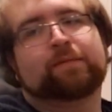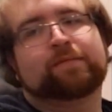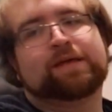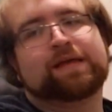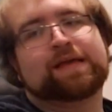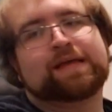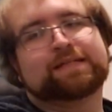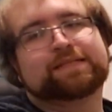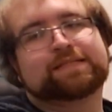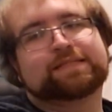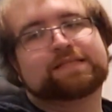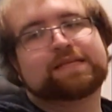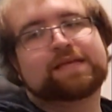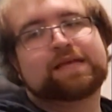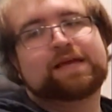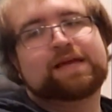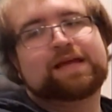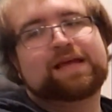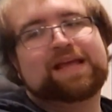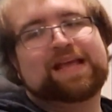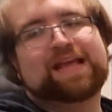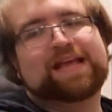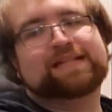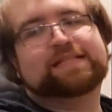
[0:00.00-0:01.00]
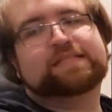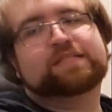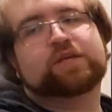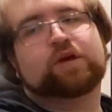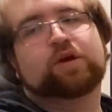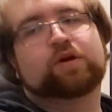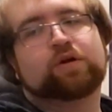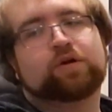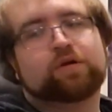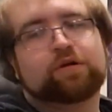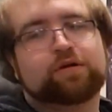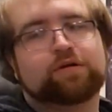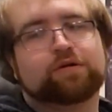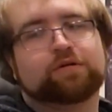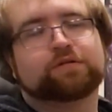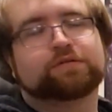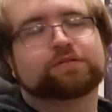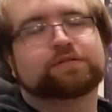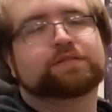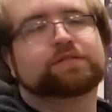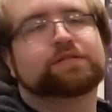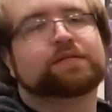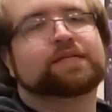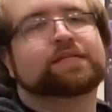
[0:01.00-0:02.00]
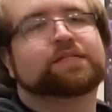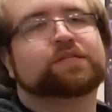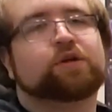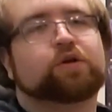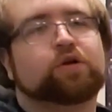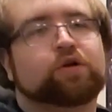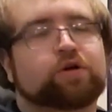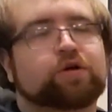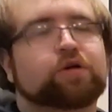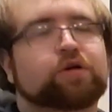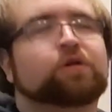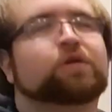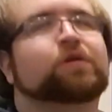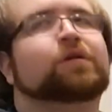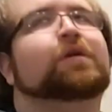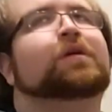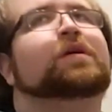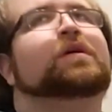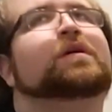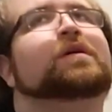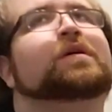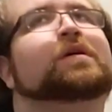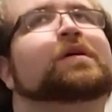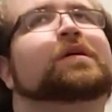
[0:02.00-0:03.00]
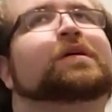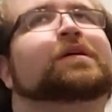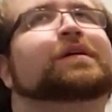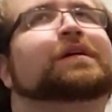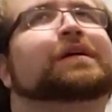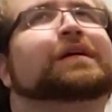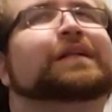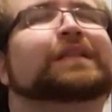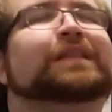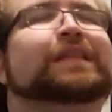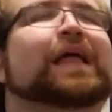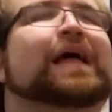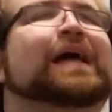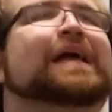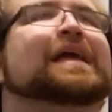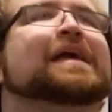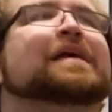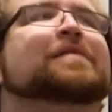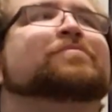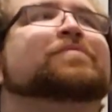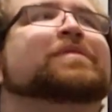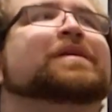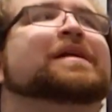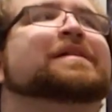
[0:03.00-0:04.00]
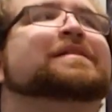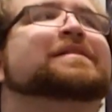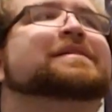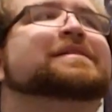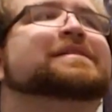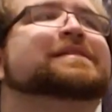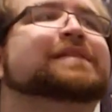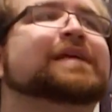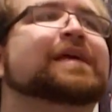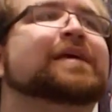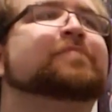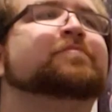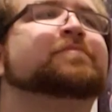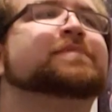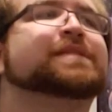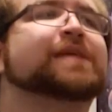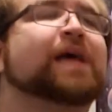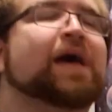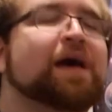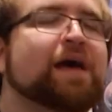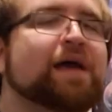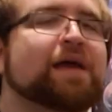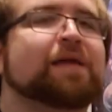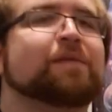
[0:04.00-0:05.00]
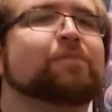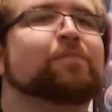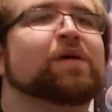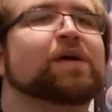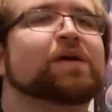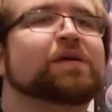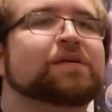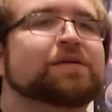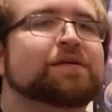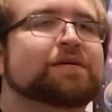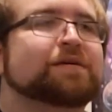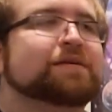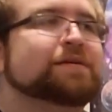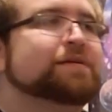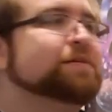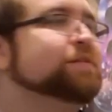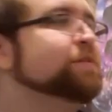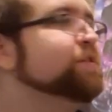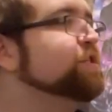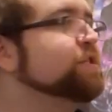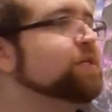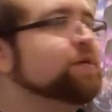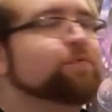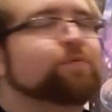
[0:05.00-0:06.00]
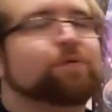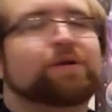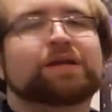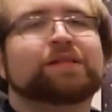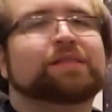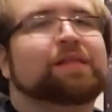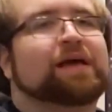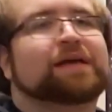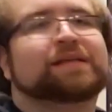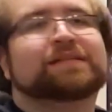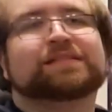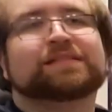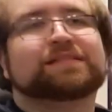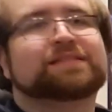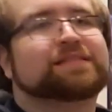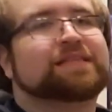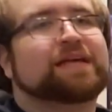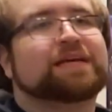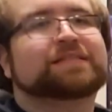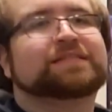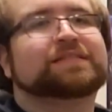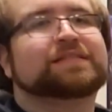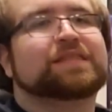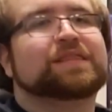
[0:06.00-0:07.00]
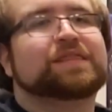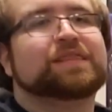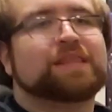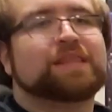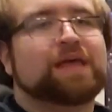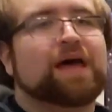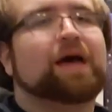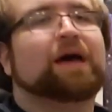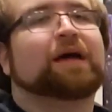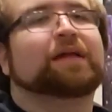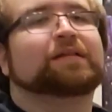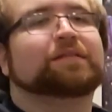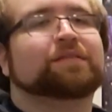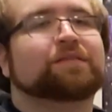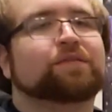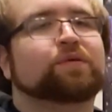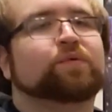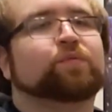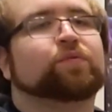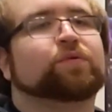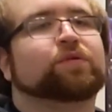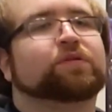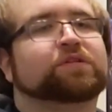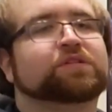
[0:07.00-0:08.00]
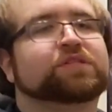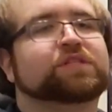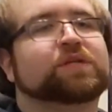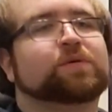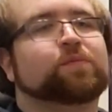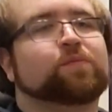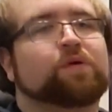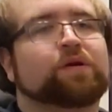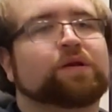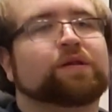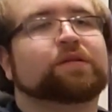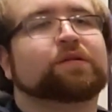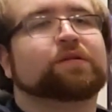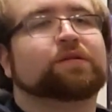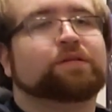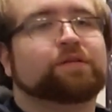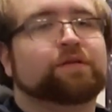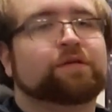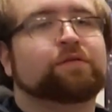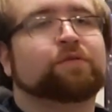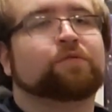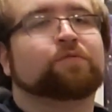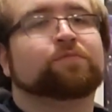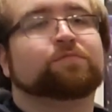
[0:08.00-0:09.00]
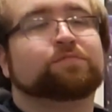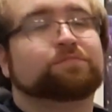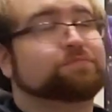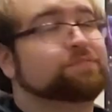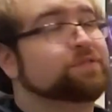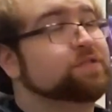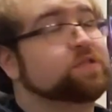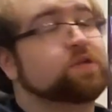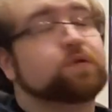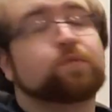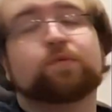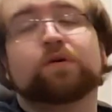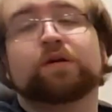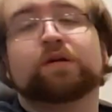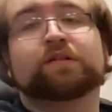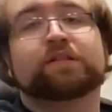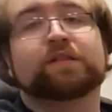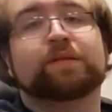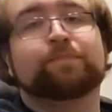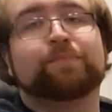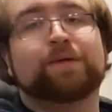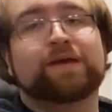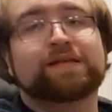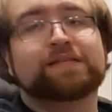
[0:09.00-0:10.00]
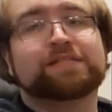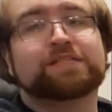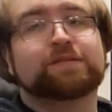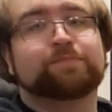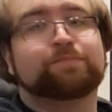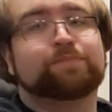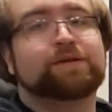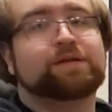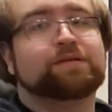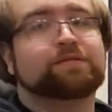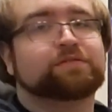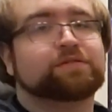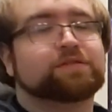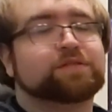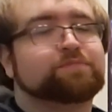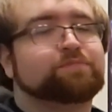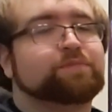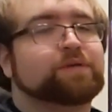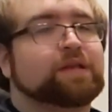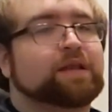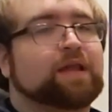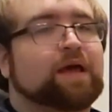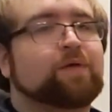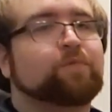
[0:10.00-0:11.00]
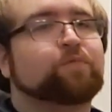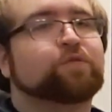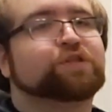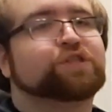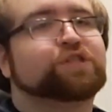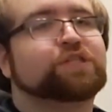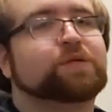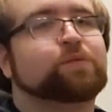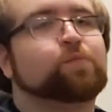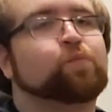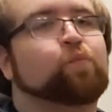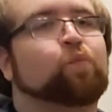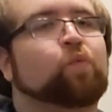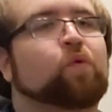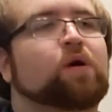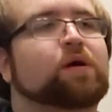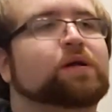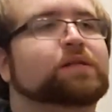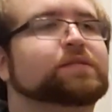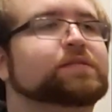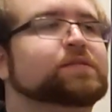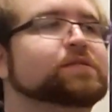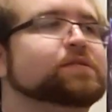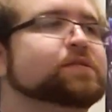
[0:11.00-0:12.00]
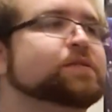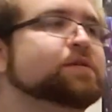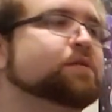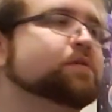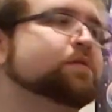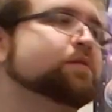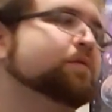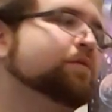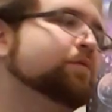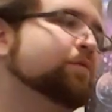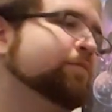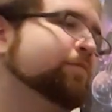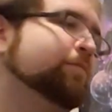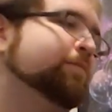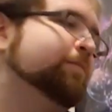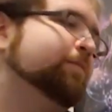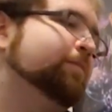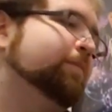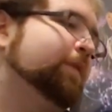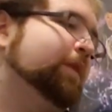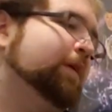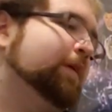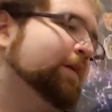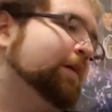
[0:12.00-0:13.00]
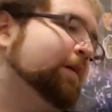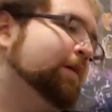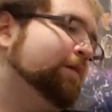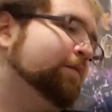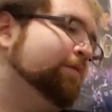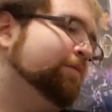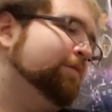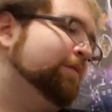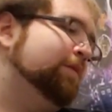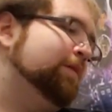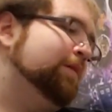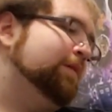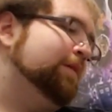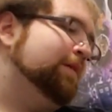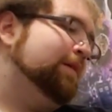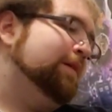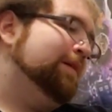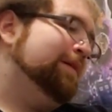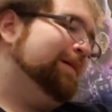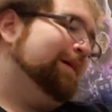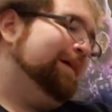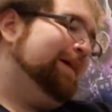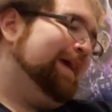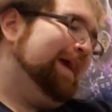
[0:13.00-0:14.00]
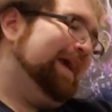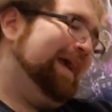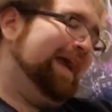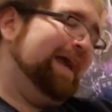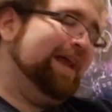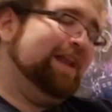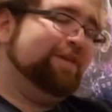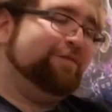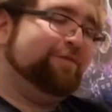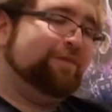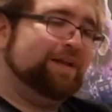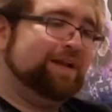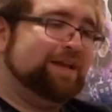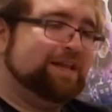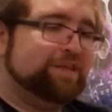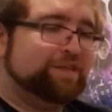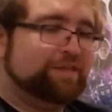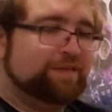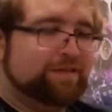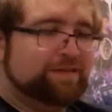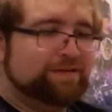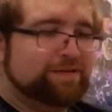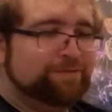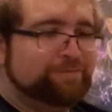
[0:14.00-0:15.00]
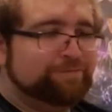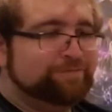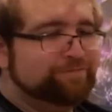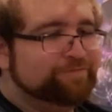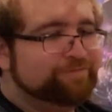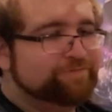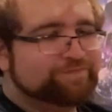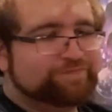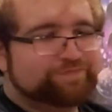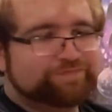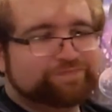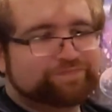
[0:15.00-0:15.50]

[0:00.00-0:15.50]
i mean it's it's hers it's her client but at the same time she realizes that's not the work she wanted to do. It's the work that pays the bills, but not what she wants to do, you know? And if anything,